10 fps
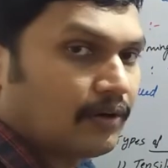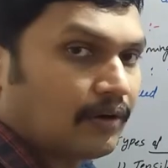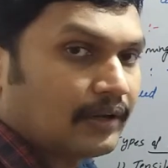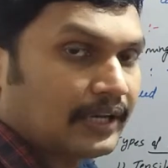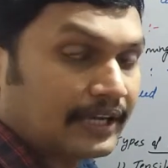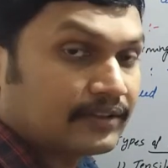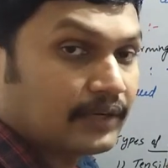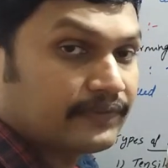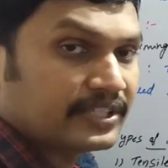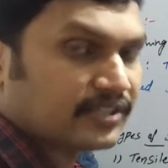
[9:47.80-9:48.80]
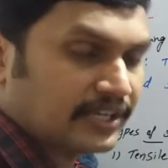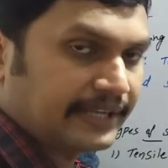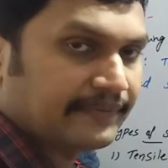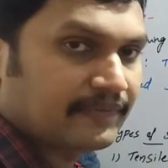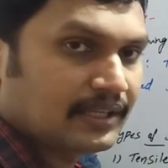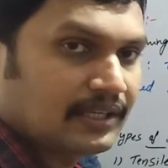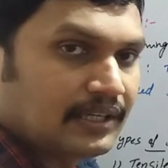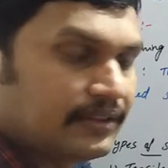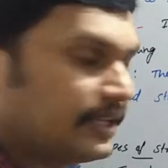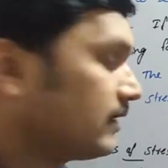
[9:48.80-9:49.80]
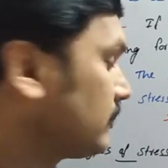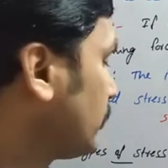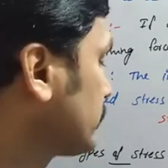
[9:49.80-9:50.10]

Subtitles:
or length of the string, then